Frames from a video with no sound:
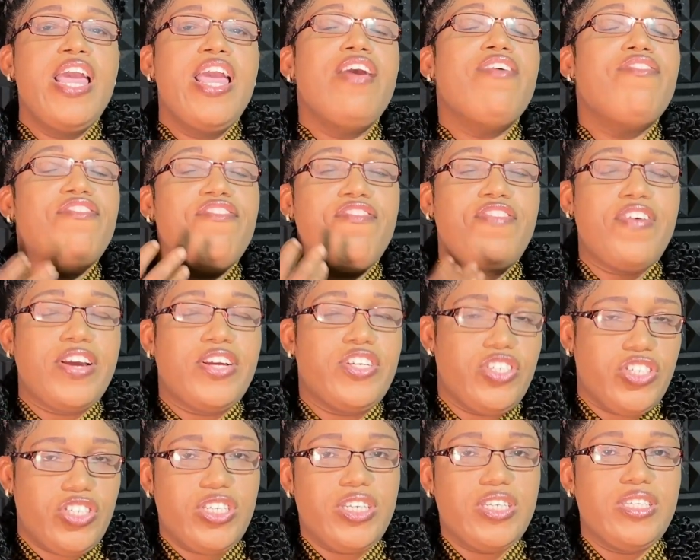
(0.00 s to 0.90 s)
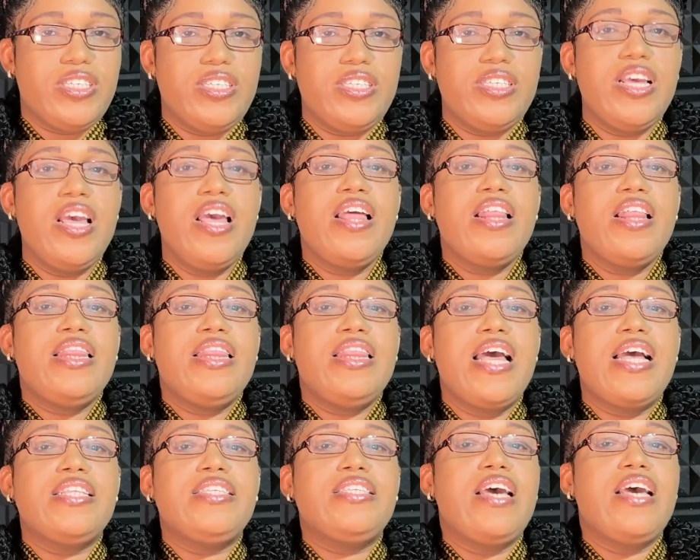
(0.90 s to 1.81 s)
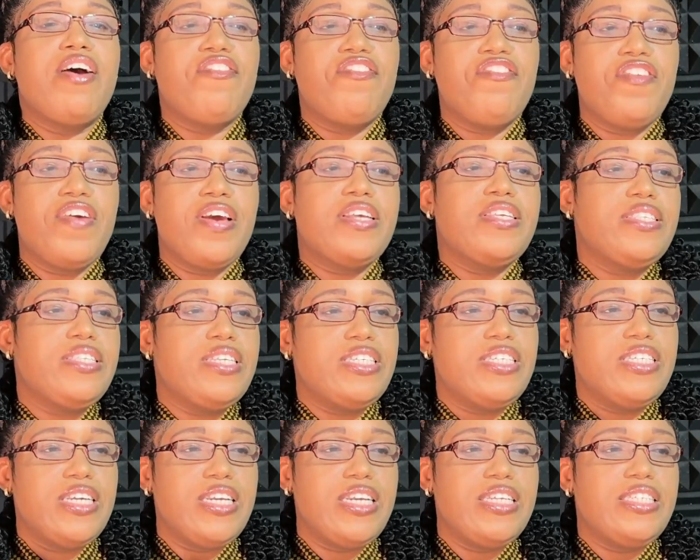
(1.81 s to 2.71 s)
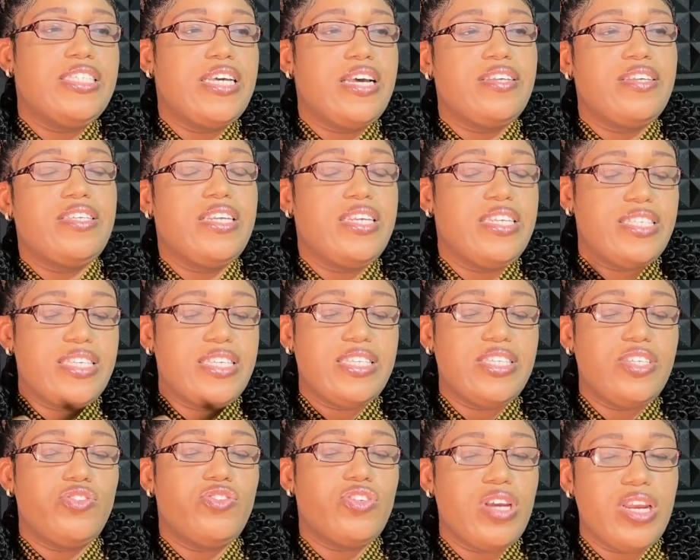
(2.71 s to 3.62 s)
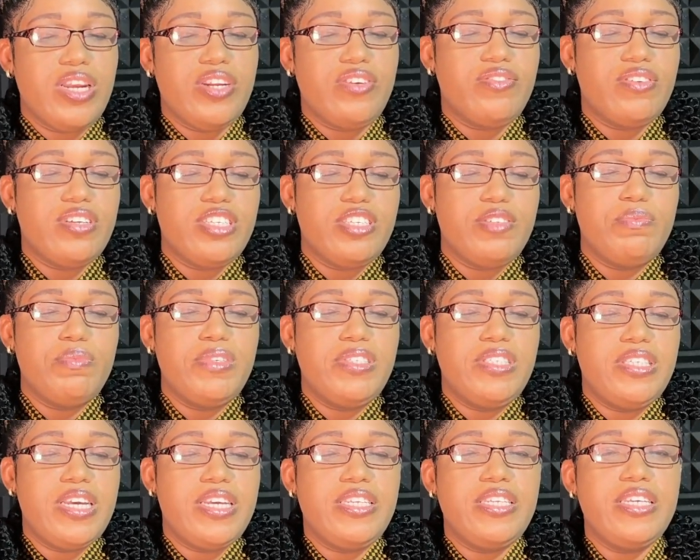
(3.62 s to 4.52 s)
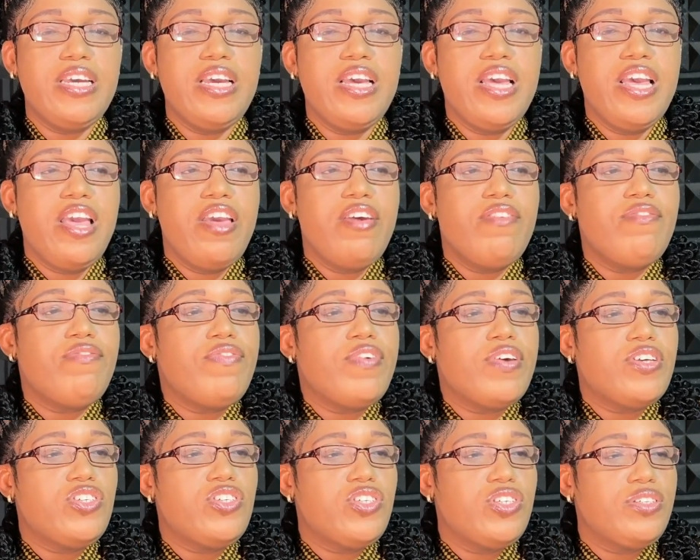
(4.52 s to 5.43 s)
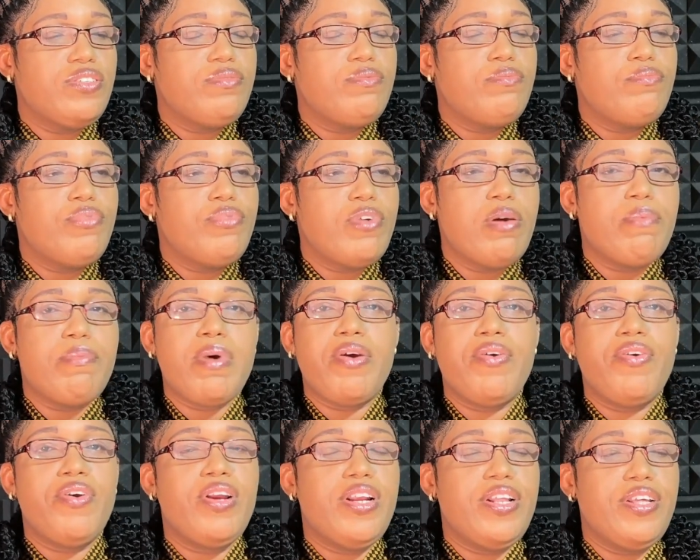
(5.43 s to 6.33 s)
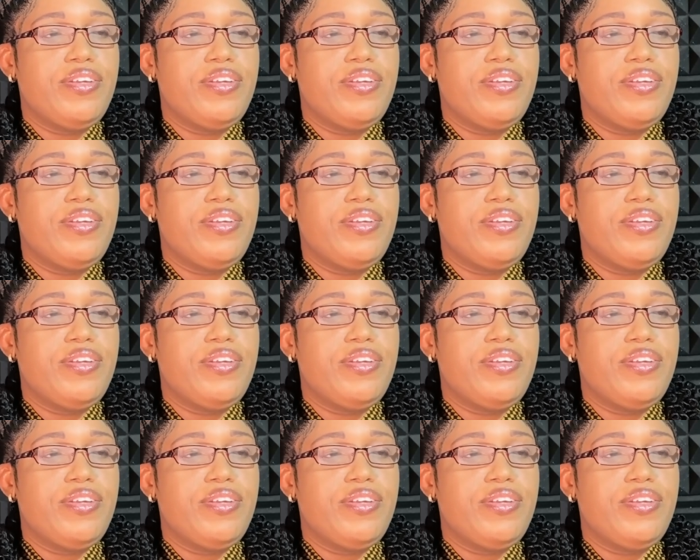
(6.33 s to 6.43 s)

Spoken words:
infections that affects the genitals, and it's a sexually transmitted infection primarily.